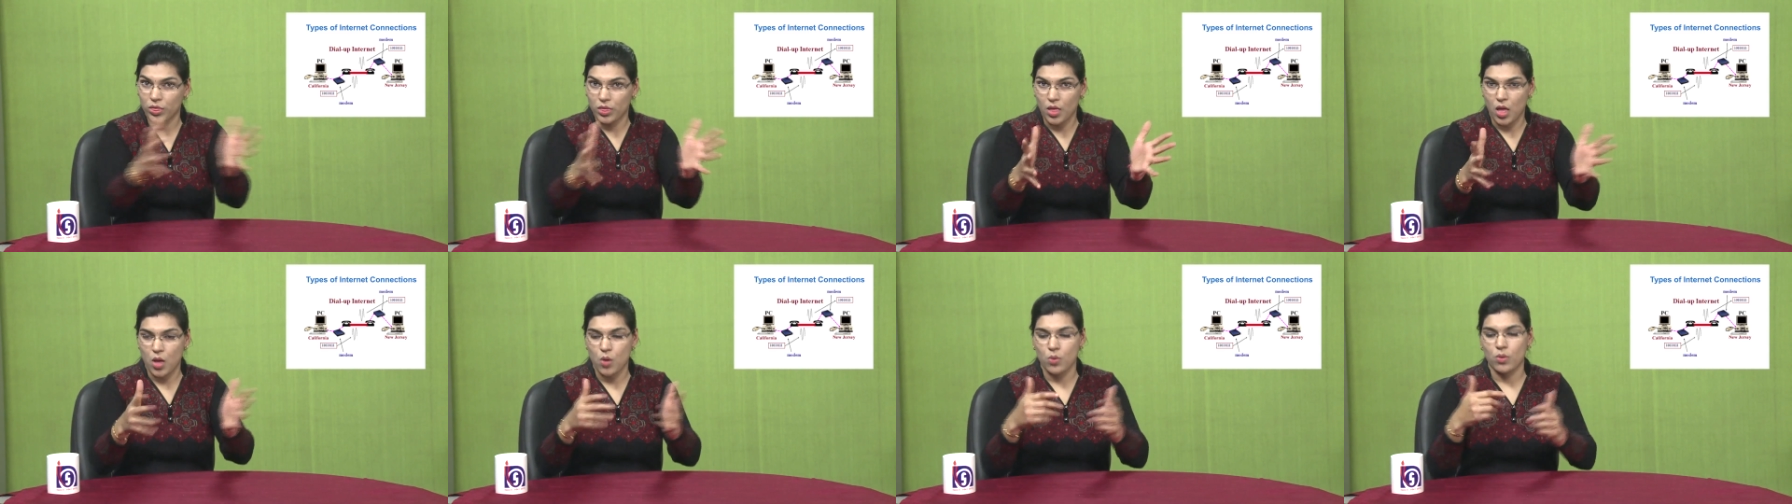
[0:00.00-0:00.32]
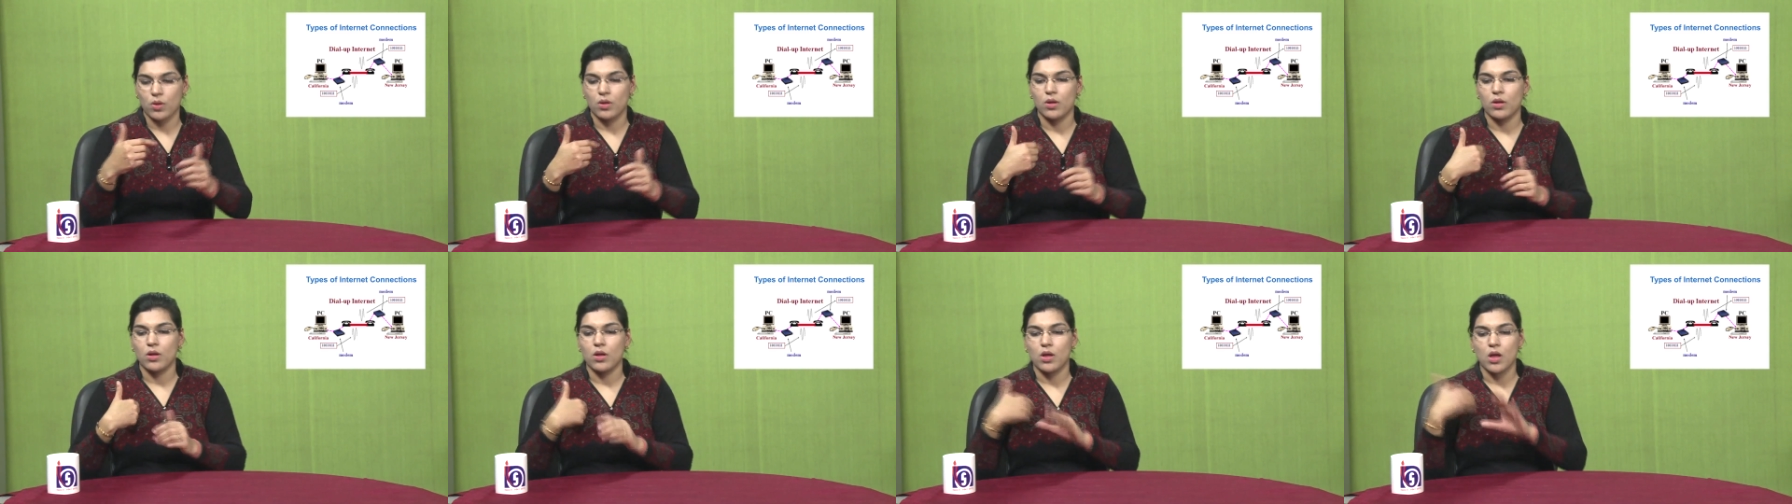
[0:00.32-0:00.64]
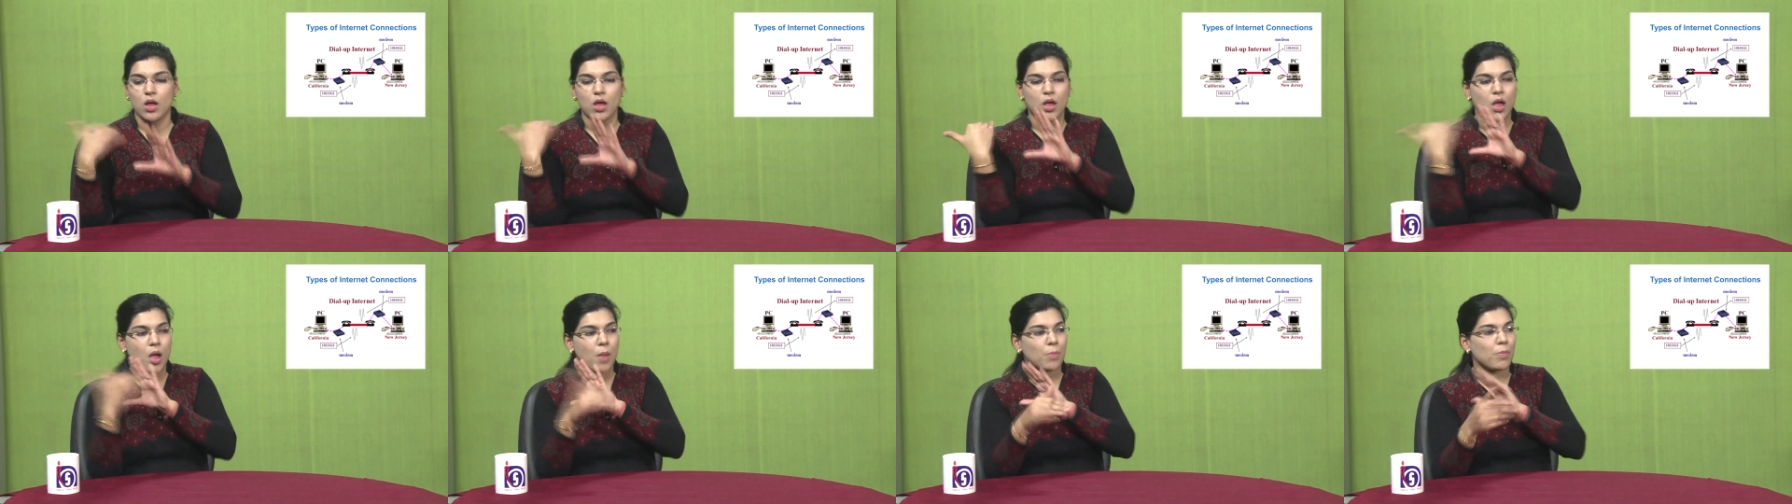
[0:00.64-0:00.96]
first
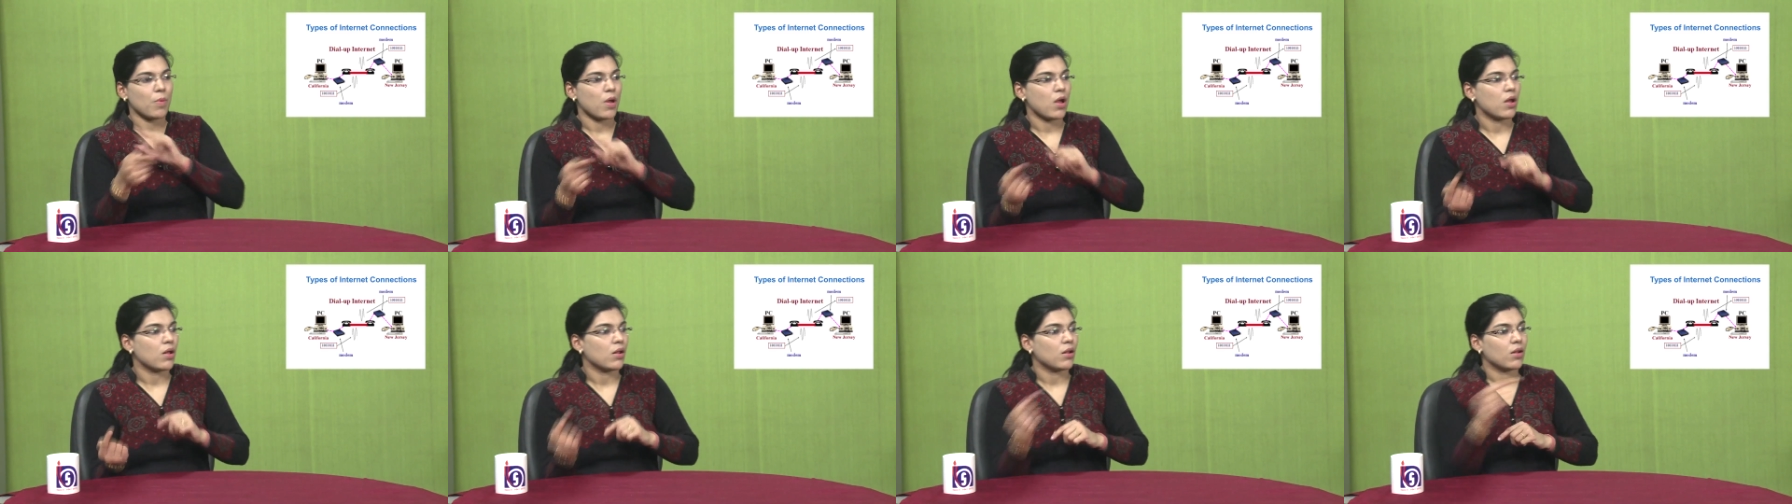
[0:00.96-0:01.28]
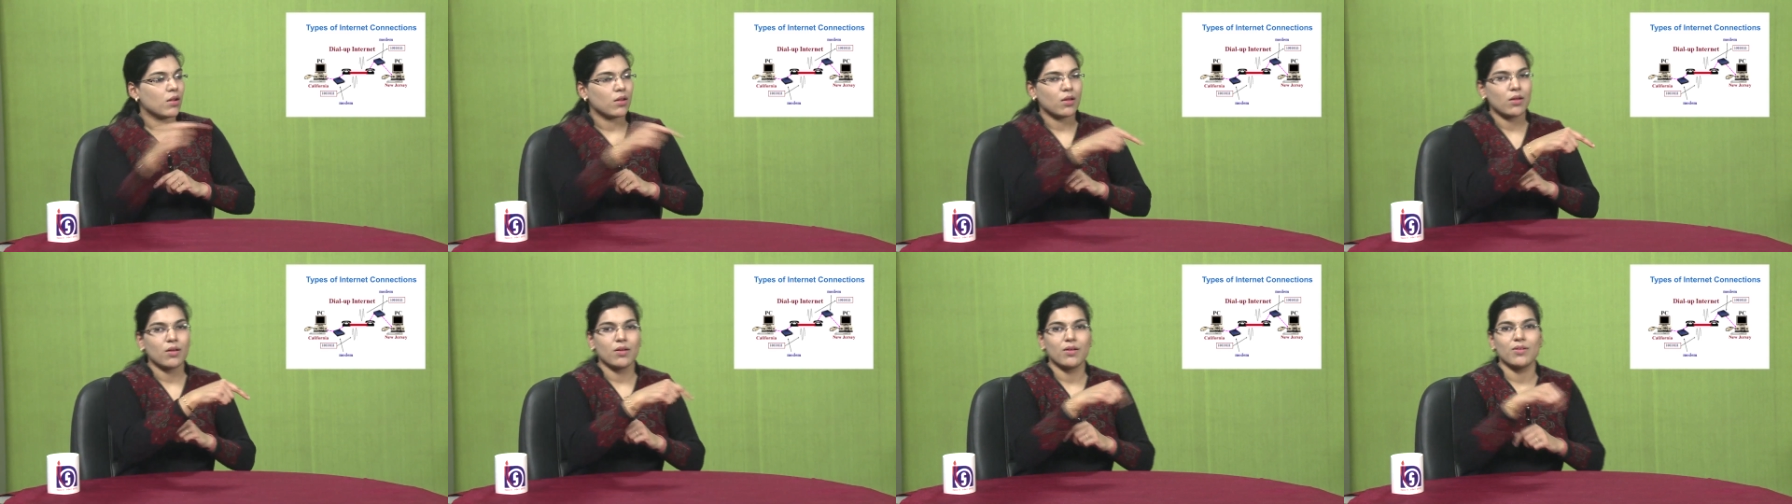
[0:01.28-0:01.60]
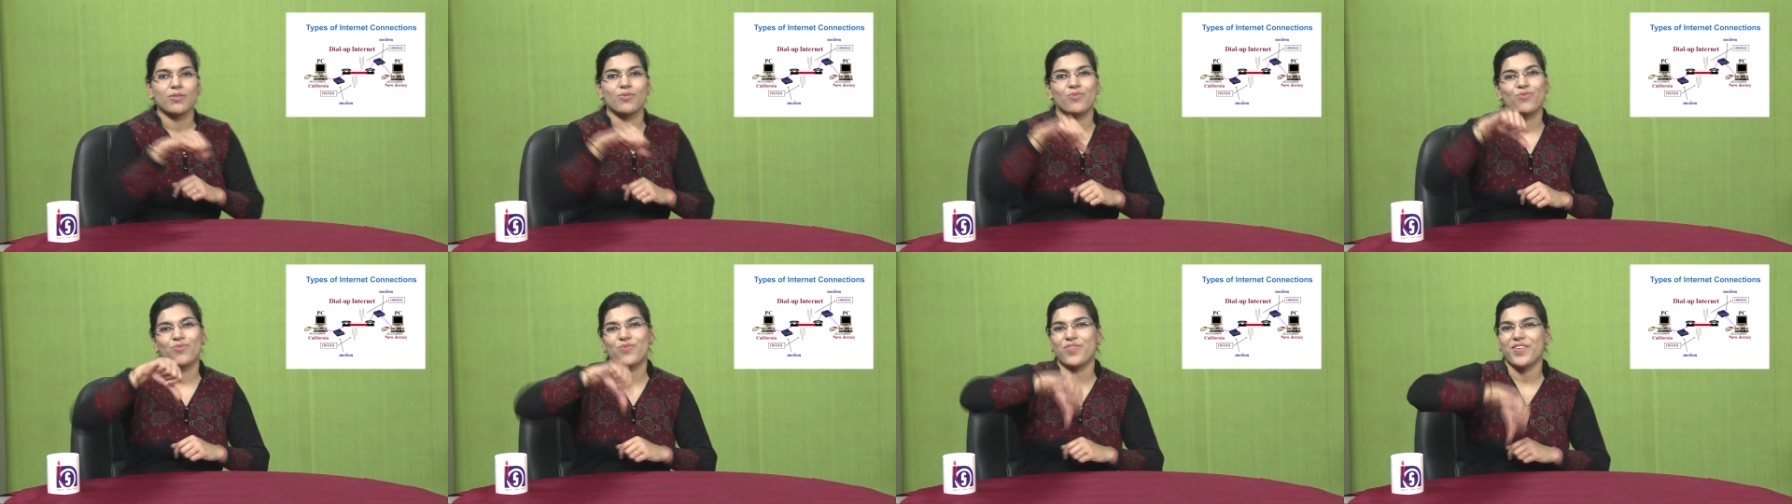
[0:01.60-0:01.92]
connects your Wi-Fi and